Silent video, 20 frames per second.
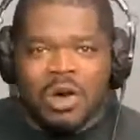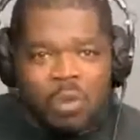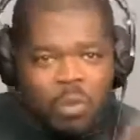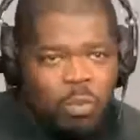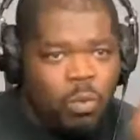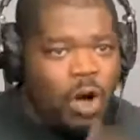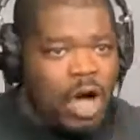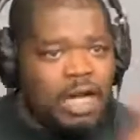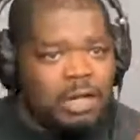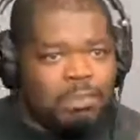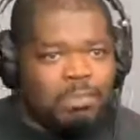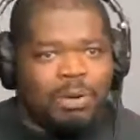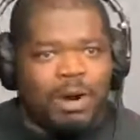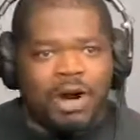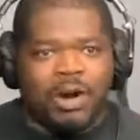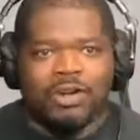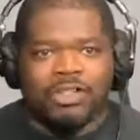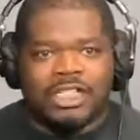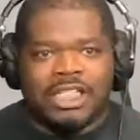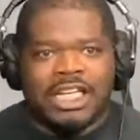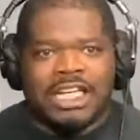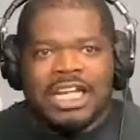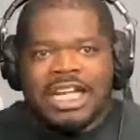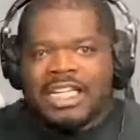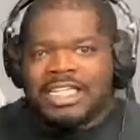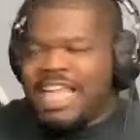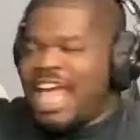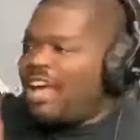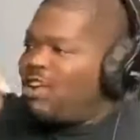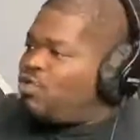
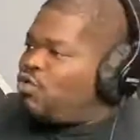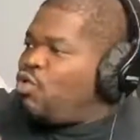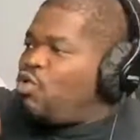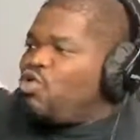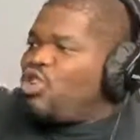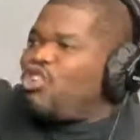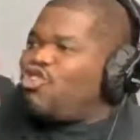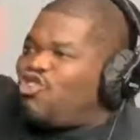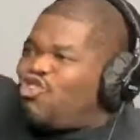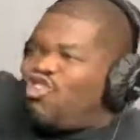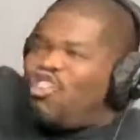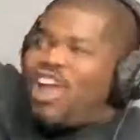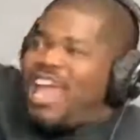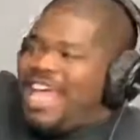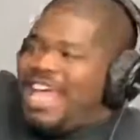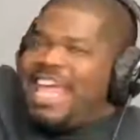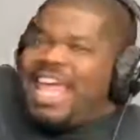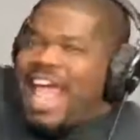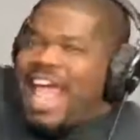that grew to great